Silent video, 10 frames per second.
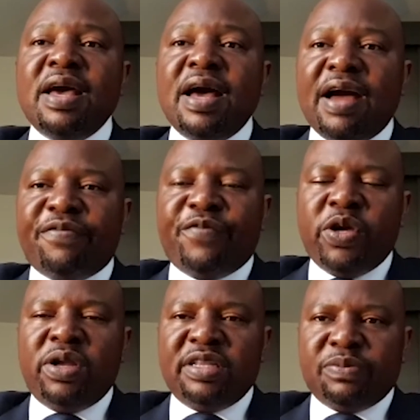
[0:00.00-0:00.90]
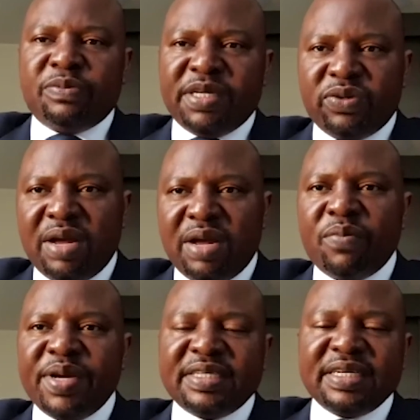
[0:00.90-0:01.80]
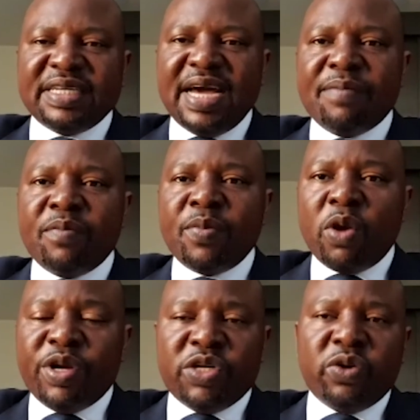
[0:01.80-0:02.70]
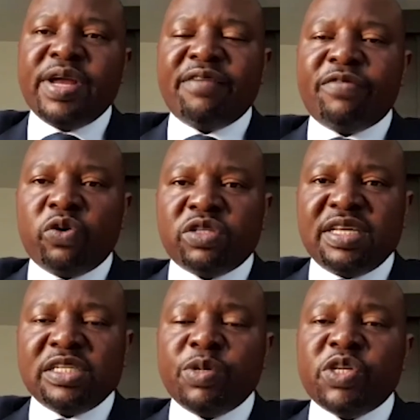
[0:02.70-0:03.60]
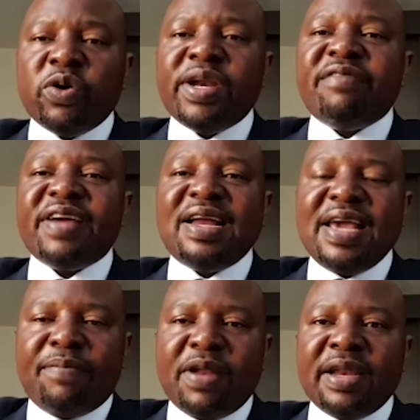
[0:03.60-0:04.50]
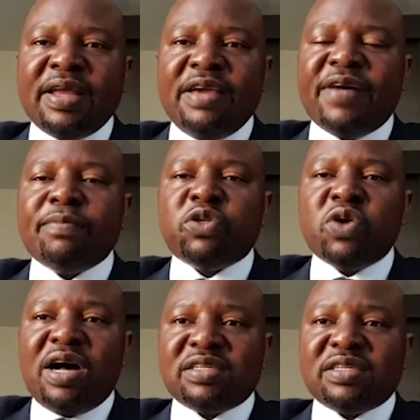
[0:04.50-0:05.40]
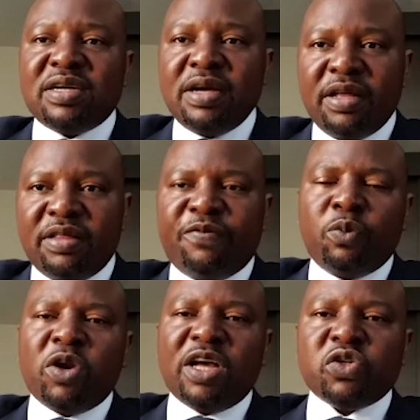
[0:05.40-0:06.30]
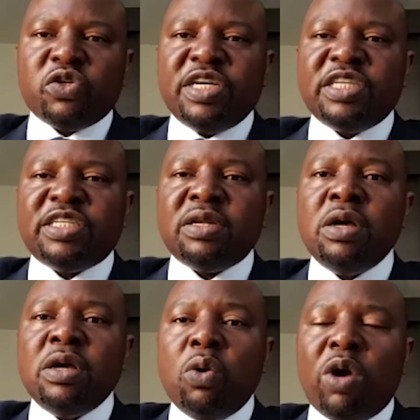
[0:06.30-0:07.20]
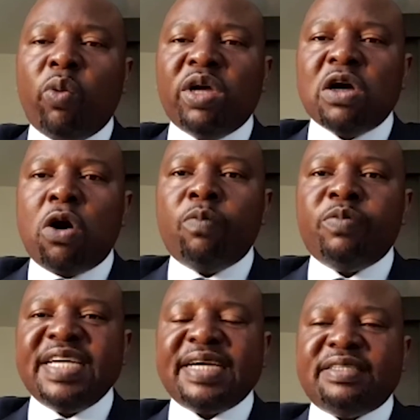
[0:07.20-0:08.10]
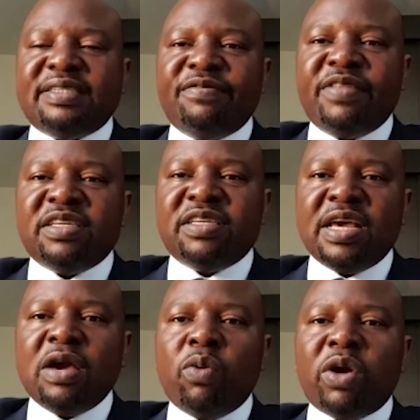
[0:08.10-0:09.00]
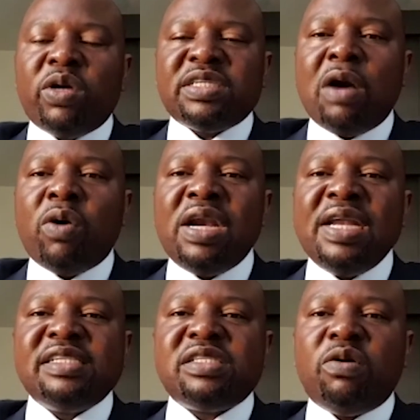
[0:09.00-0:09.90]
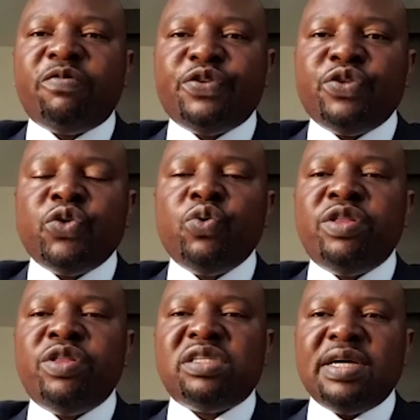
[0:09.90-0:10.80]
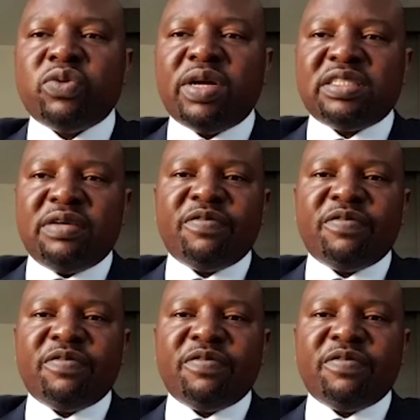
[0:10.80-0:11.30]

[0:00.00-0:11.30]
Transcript: I feel this particular moment in time, we don't have those things. We don't have a clear plan. If I'm to ask the Football Association, what was our objective this year? What was our list of to do this year to achieve?